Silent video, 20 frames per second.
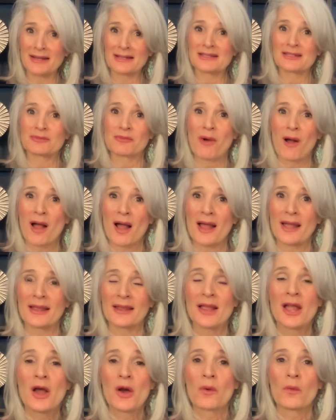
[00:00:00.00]
It's
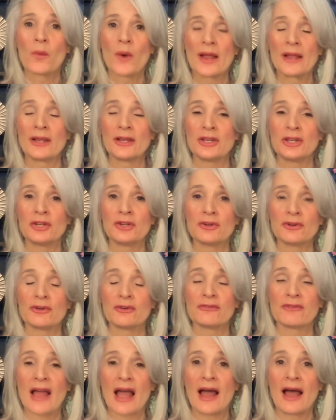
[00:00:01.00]
why when
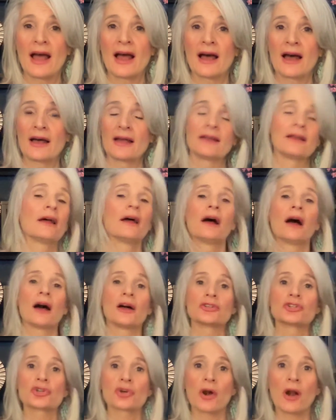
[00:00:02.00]
you've had
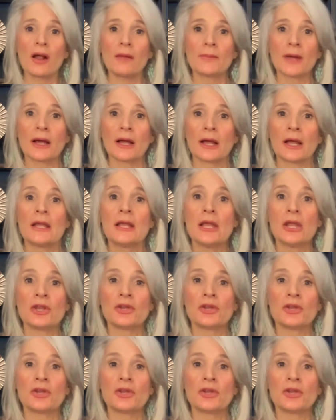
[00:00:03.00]
a trauma,